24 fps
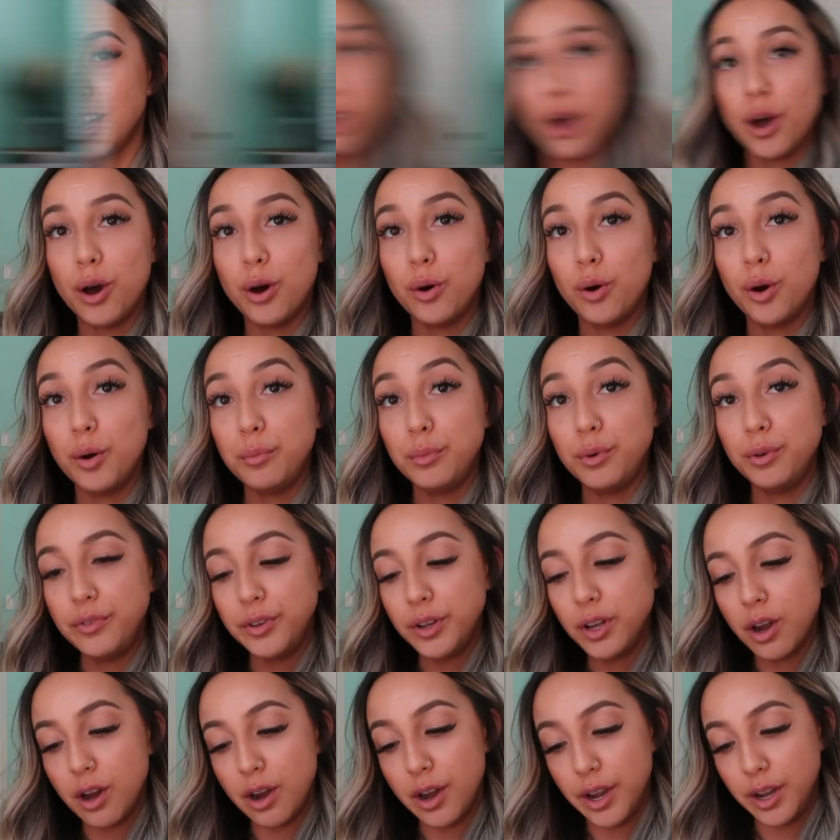So
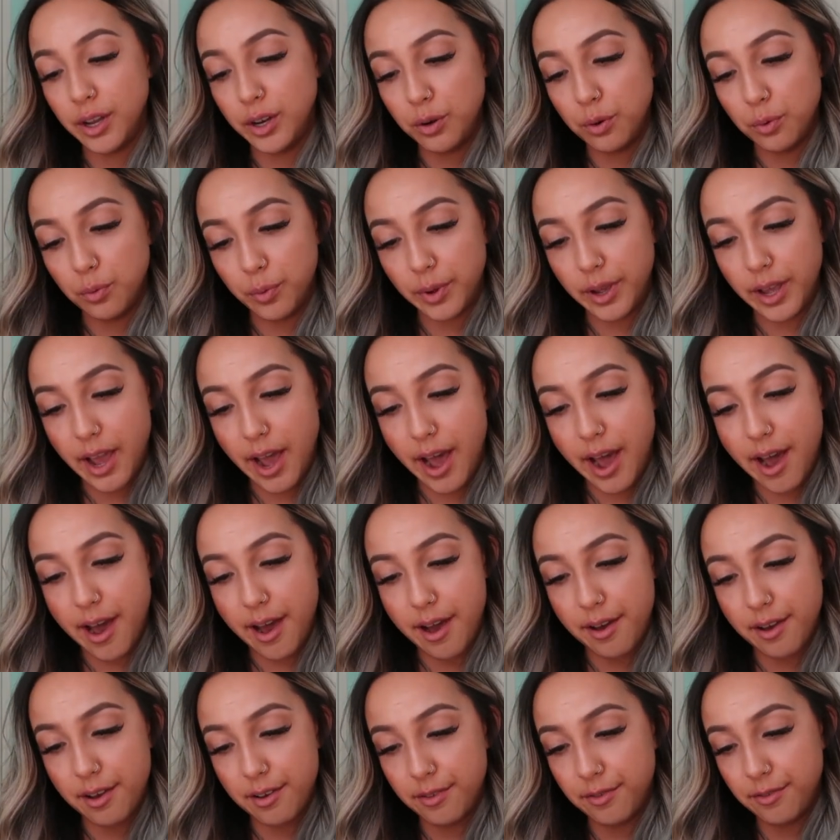moving on, we
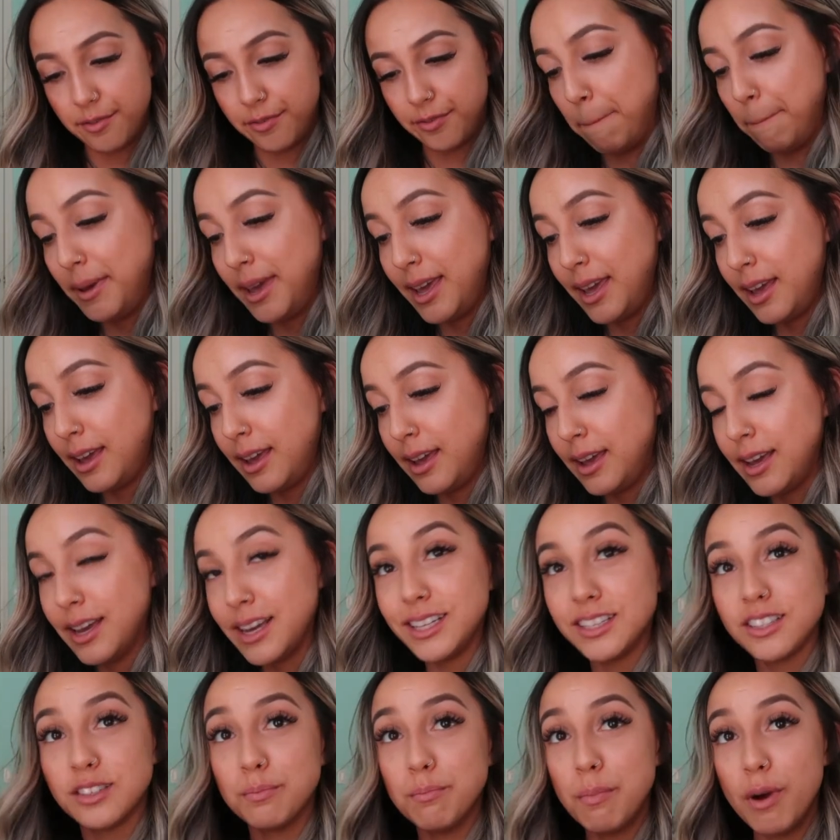have me,
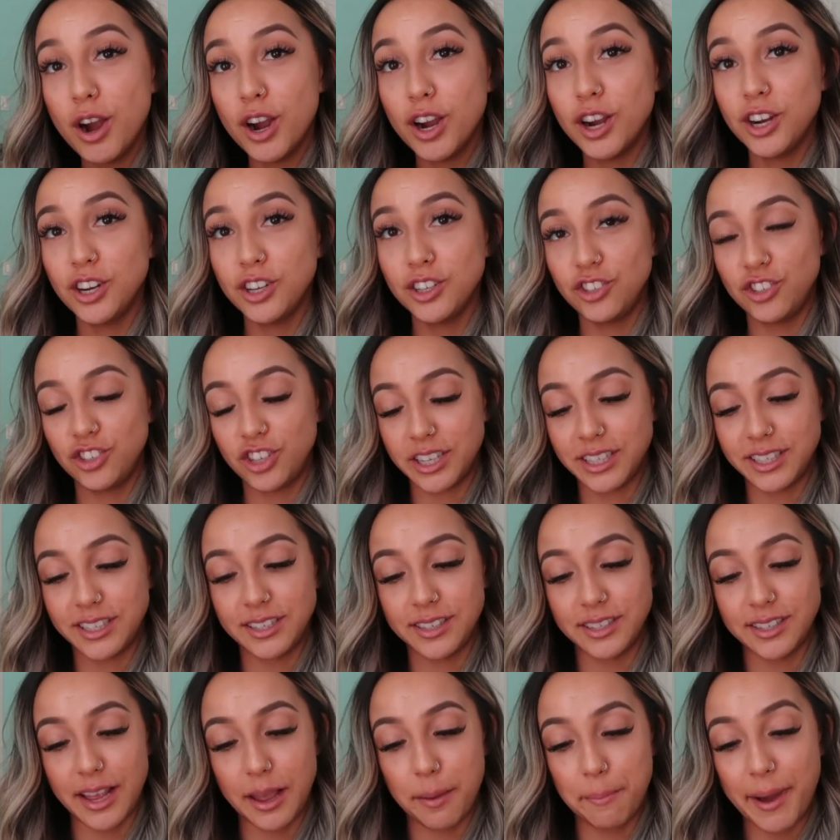it's March, it's
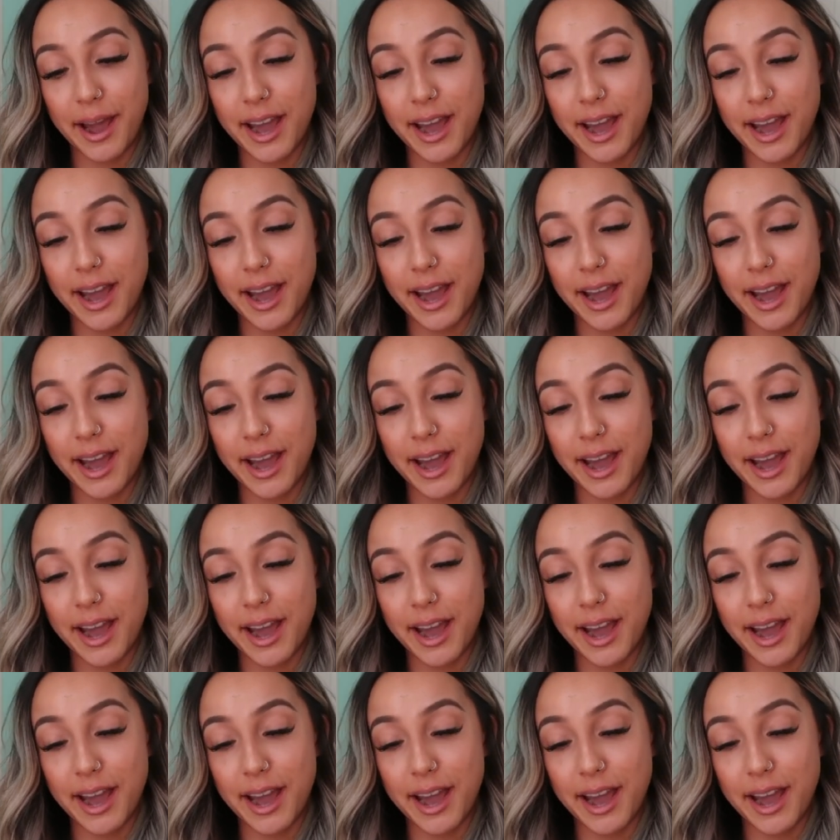St.